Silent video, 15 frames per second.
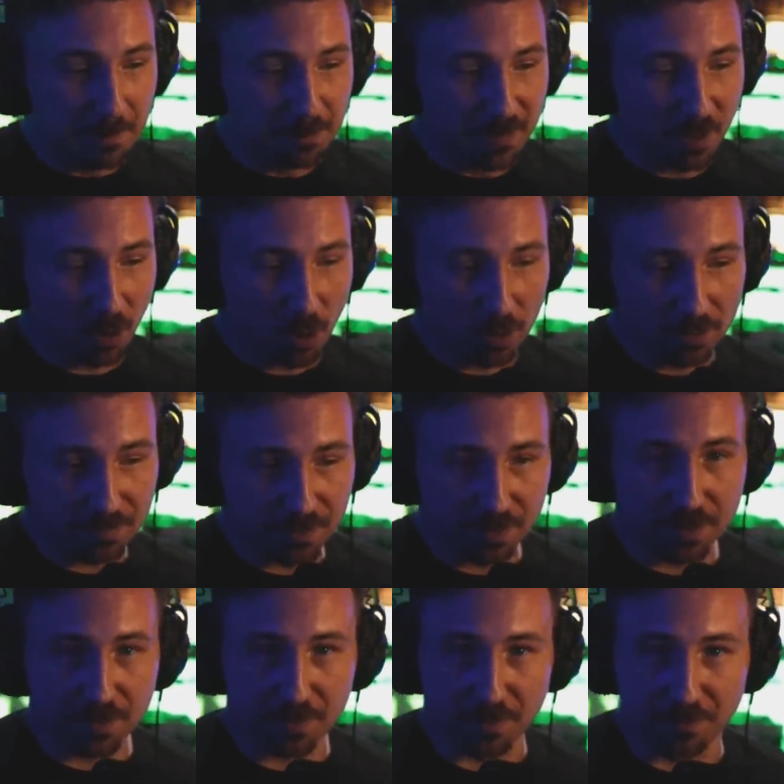all of
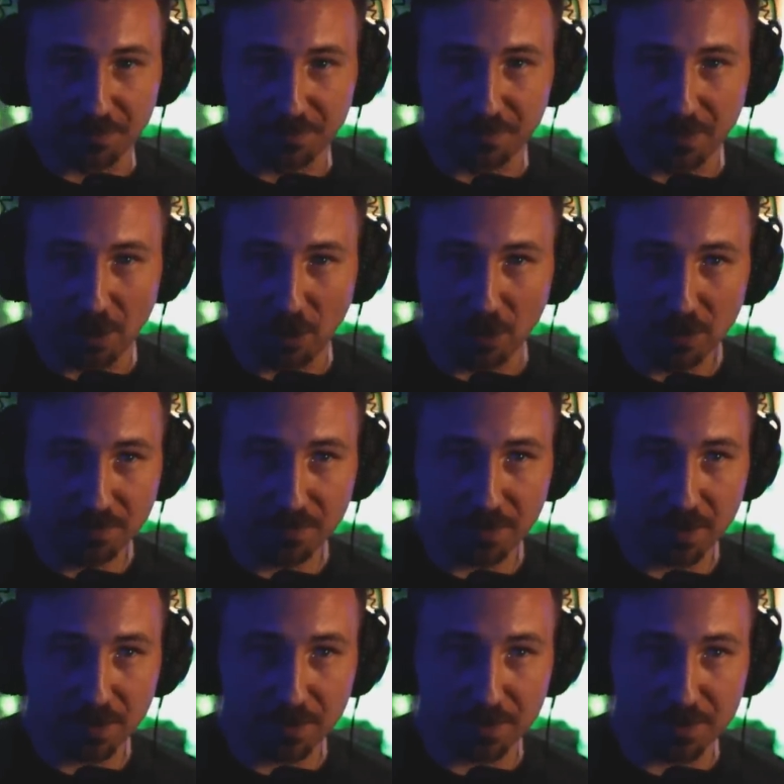the the all of
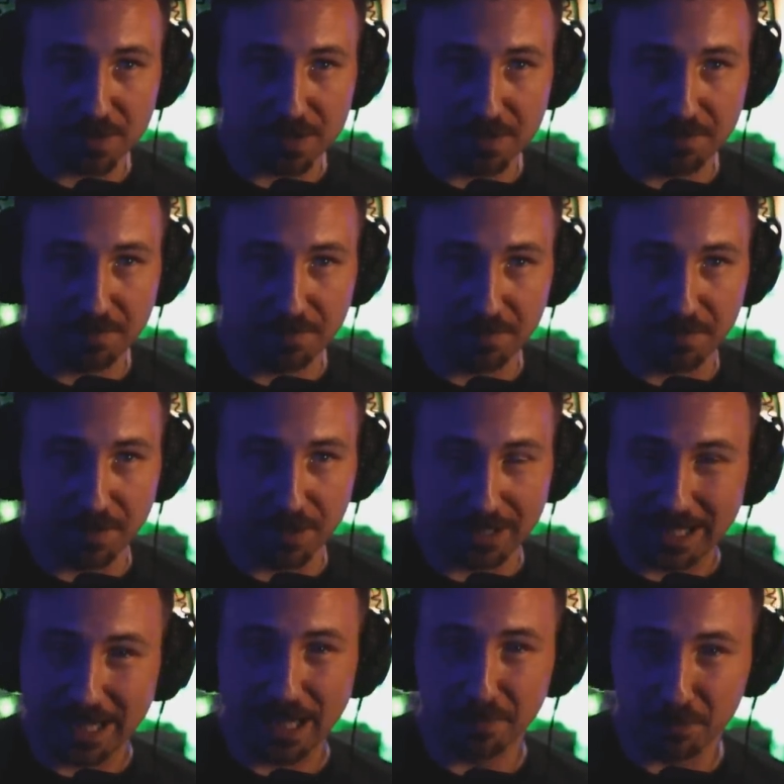the the
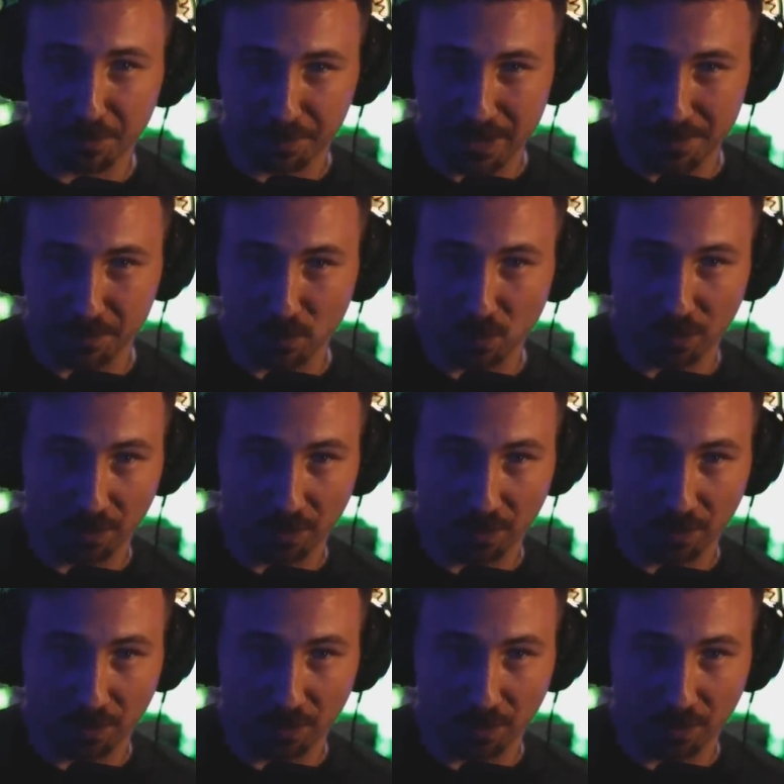camera people were